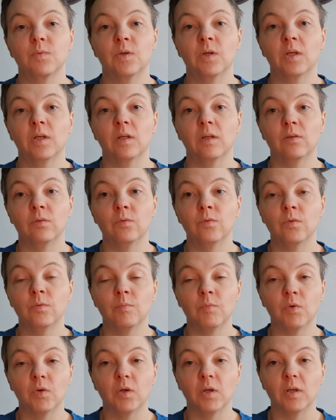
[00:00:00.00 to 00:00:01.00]
We're gonna do the
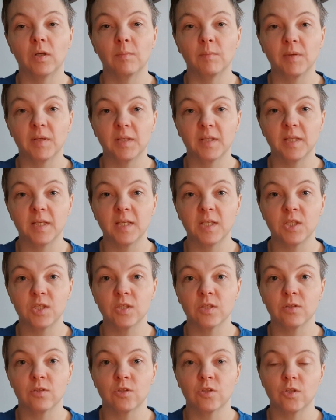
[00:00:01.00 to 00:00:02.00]
morning
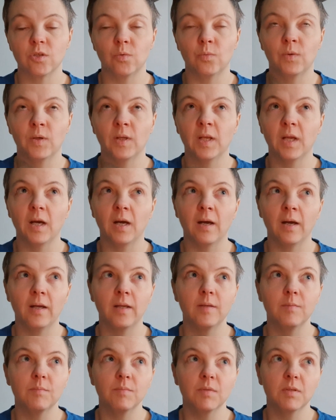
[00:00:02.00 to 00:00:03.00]
meditation. So when
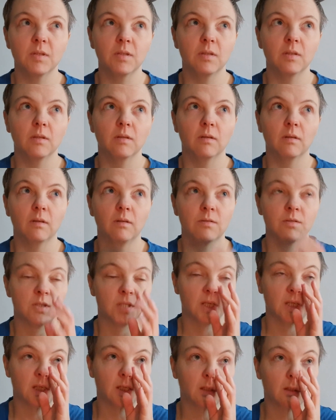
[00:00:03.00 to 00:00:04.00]
I'm
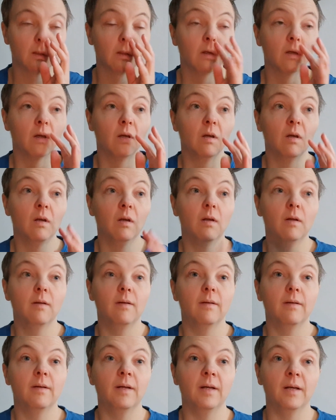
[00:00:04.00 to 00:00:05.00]
sick,
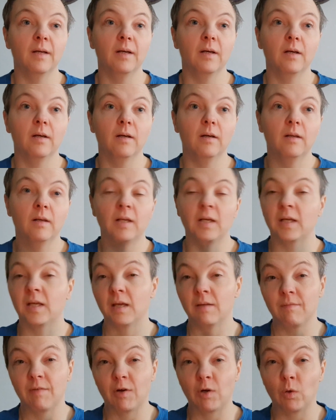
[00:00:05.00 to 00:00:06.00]
like I
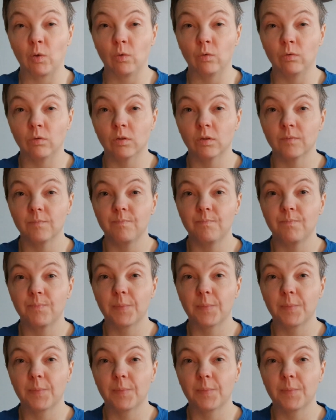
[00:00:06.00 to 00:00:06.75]
have a cold,